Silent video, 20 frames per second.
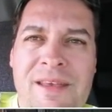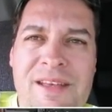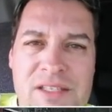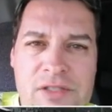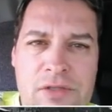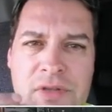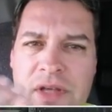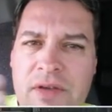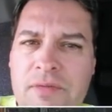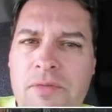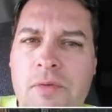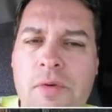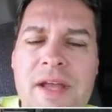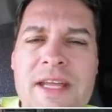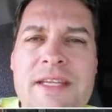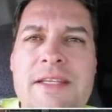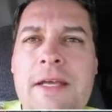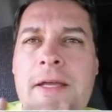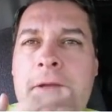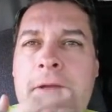It's only
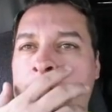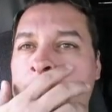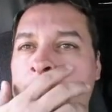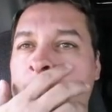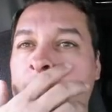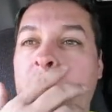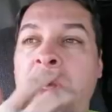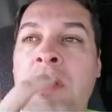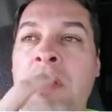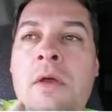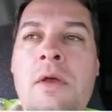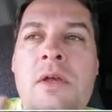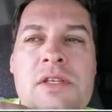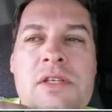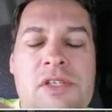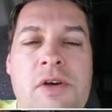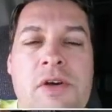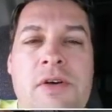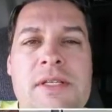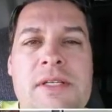418.
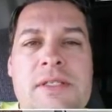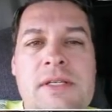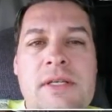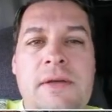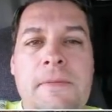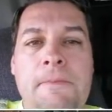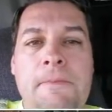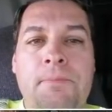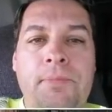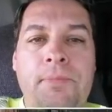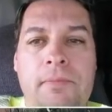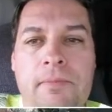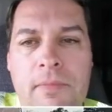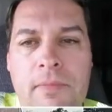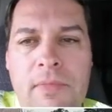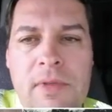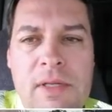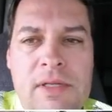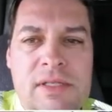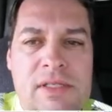So it's
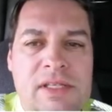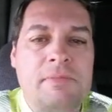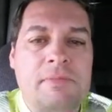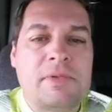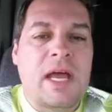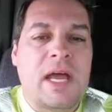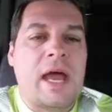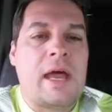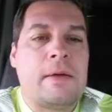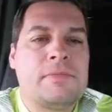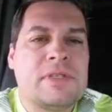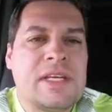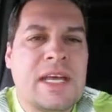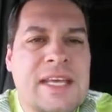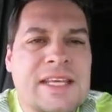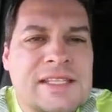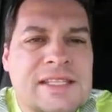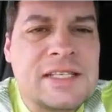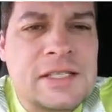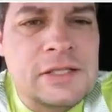sometimes I
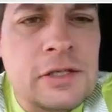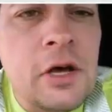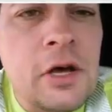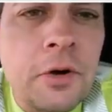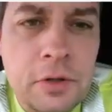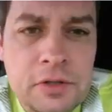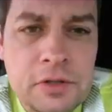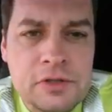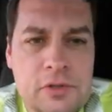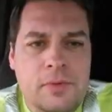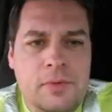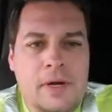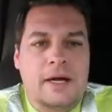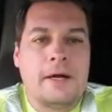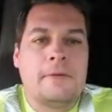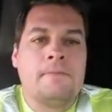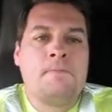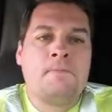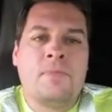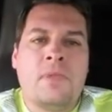get these loads
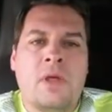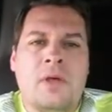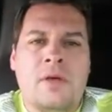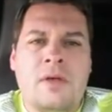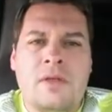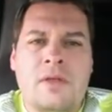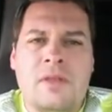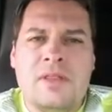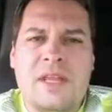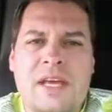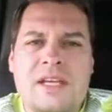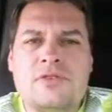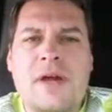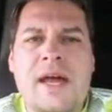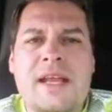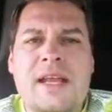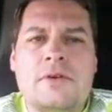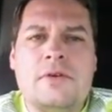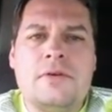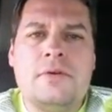where they
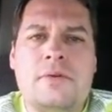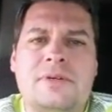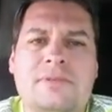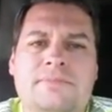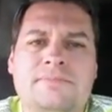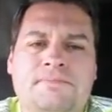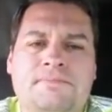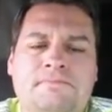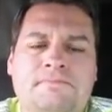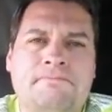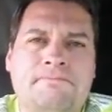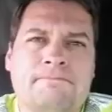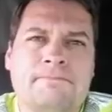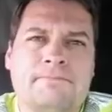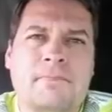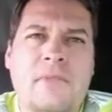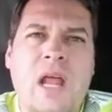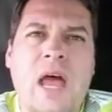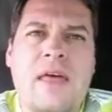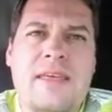try to,
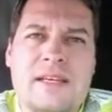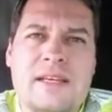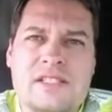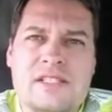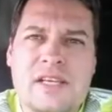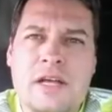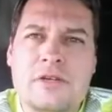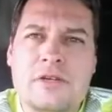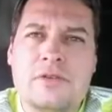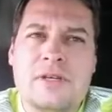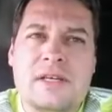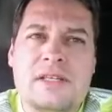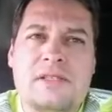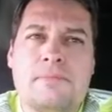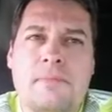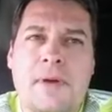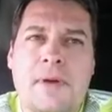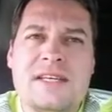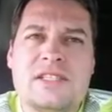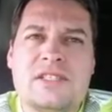I think, schedule this
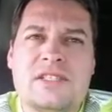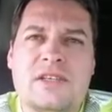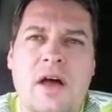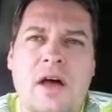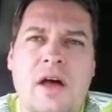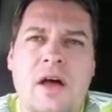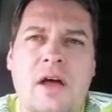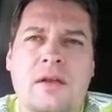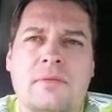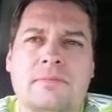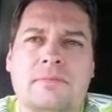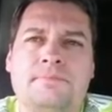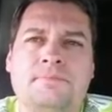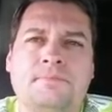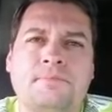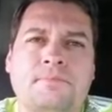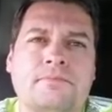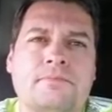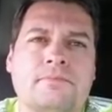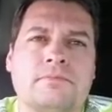based
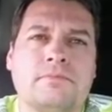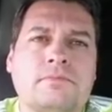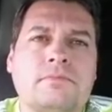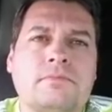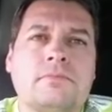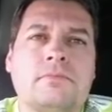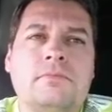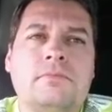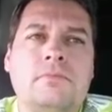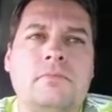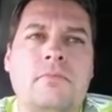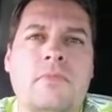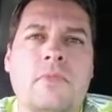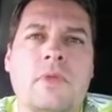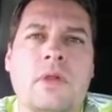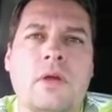on